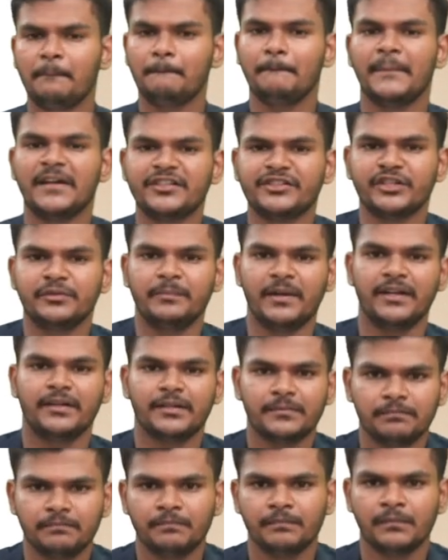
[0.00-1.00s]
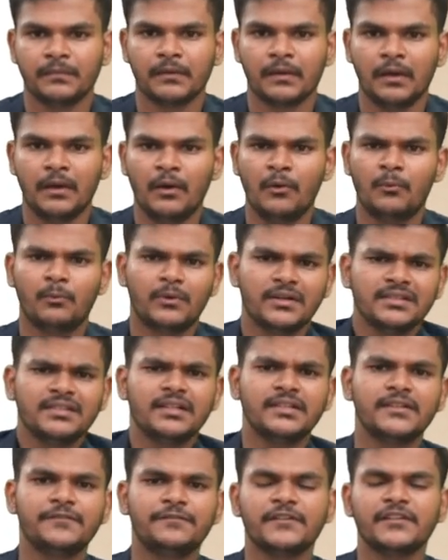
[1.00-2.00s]
measurement. What is the
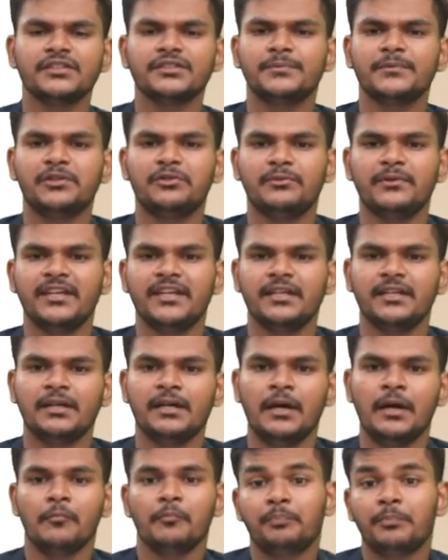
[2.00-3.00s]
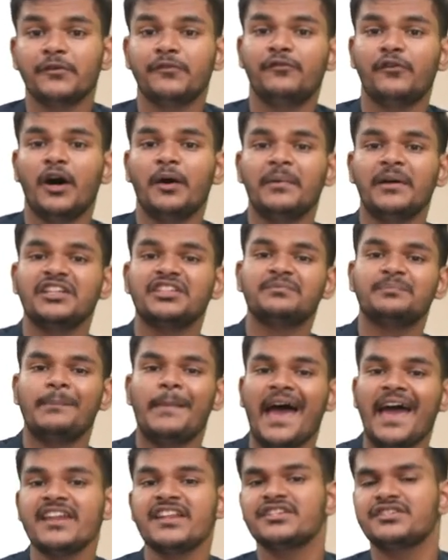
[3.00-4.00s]
difference between performance
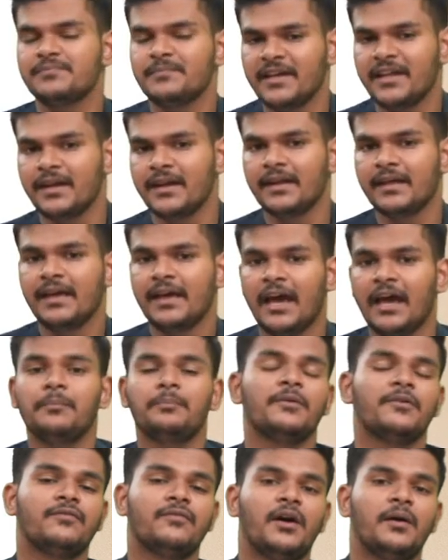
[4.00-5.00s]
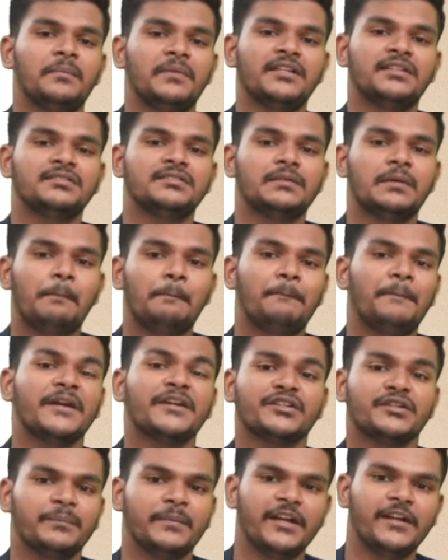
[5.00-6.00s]
management and performance
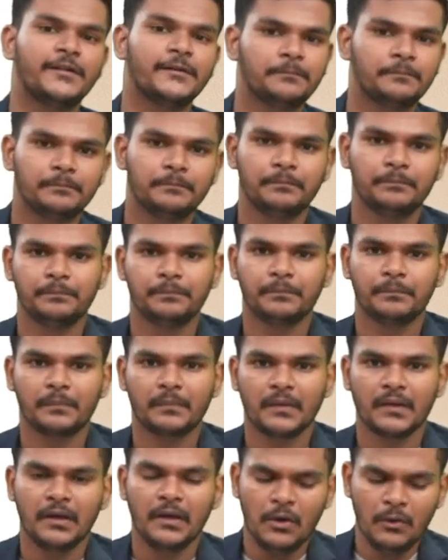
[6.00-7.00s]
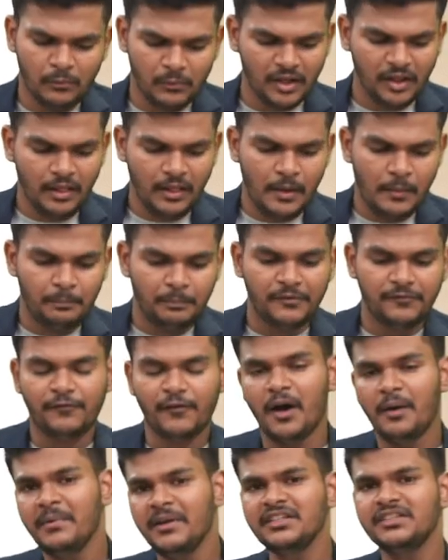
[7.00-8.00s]
measurement? Well,
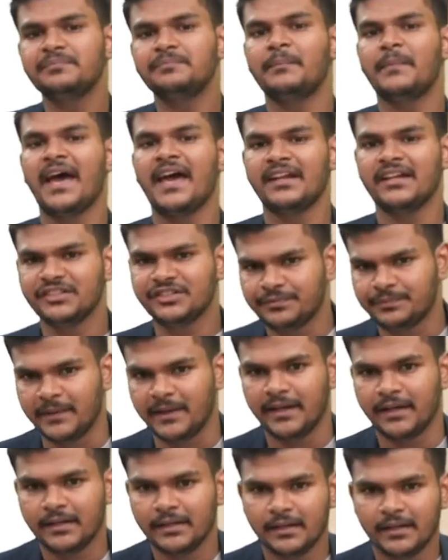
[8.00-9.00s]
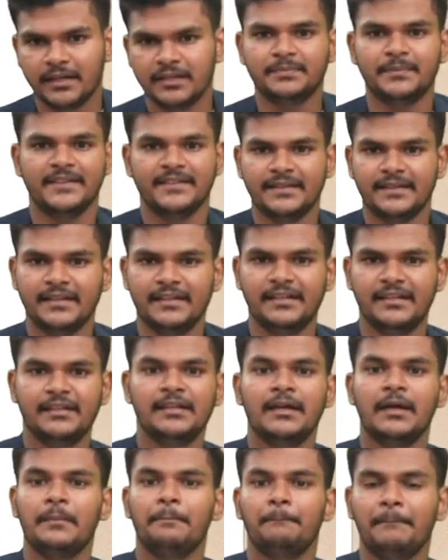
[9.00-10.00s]
performance management is
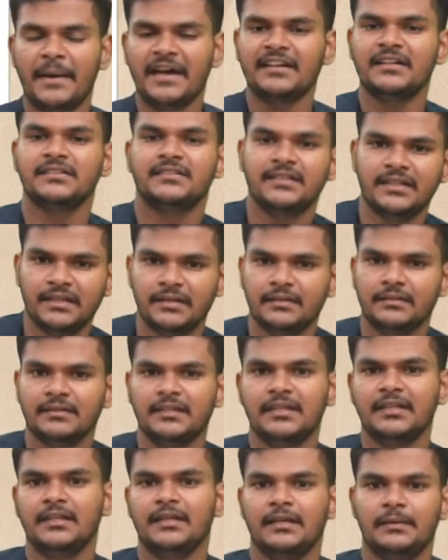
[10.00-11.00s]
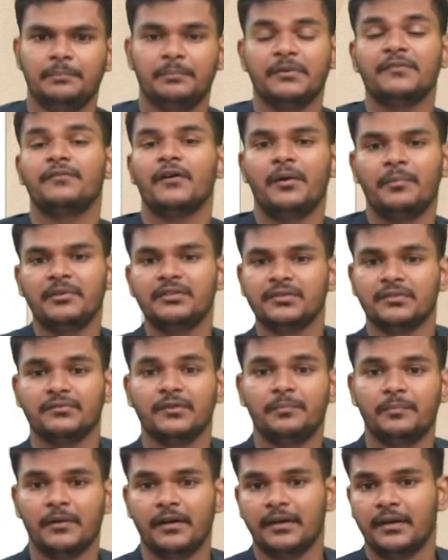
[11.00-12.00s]
basically managing the performance of
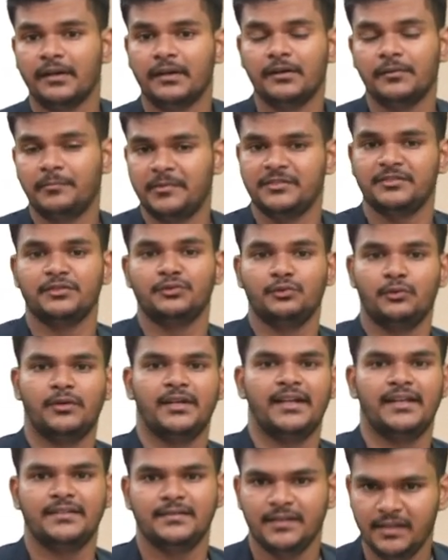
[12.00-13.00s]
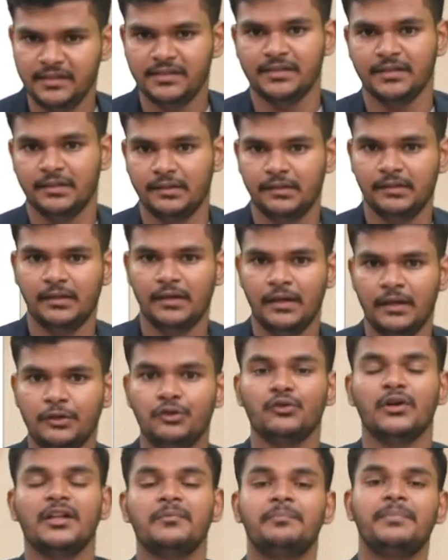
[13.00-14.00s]
a particular business organization
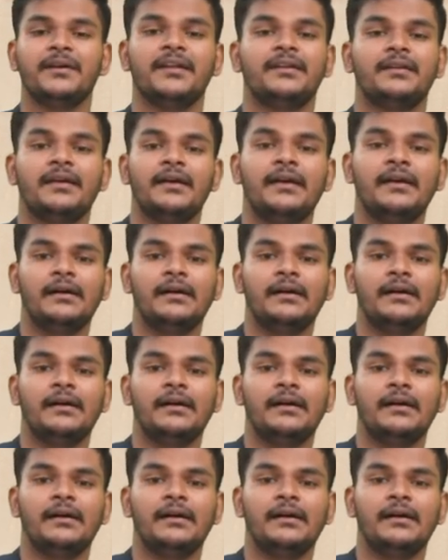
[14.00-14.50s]
to help it